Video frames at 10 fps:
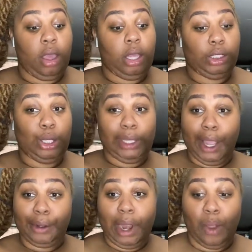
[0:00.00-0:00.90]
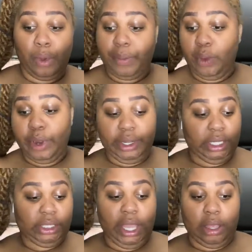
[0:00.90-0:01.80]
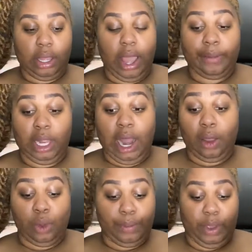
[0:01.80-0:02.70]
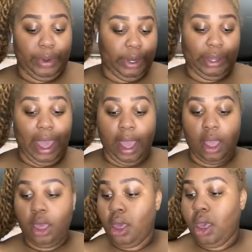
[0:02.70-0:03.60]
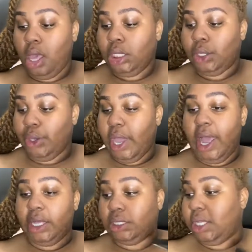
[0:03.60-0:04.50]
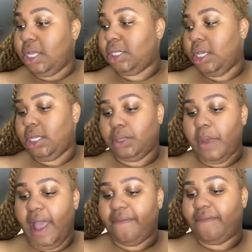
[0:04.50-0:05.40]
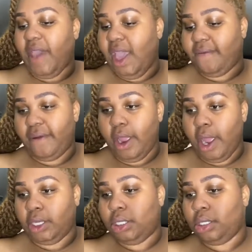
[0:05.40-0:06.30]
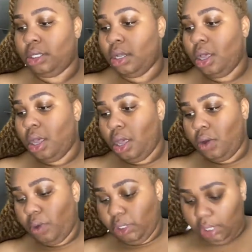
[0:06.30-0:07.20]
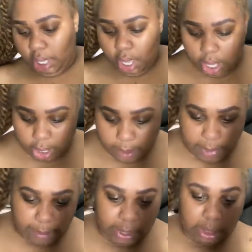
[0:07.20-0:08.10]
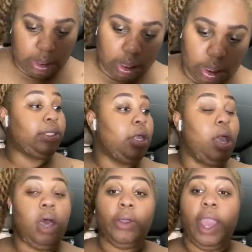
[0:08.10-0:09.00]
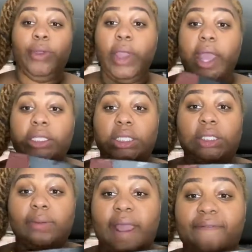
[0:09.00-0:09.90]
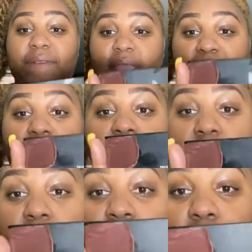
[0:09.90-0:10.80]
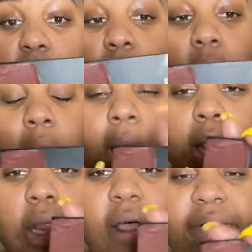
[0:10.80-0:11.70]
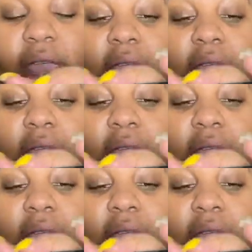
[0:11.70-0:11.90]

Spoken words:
So later I won't be wearing this thing. I won't be wearing that. So you guys, this is my favorite. What the heck am I missing? Okay, you guys, this is my favorite thing. I love it.